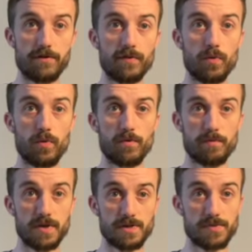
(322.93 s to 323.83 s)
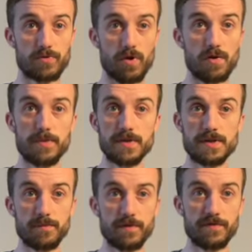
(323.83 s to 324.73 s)
for all of my
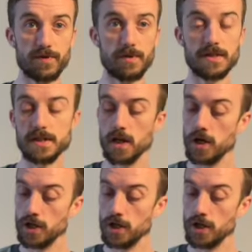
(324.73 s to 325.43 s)
subscribers and my viewers.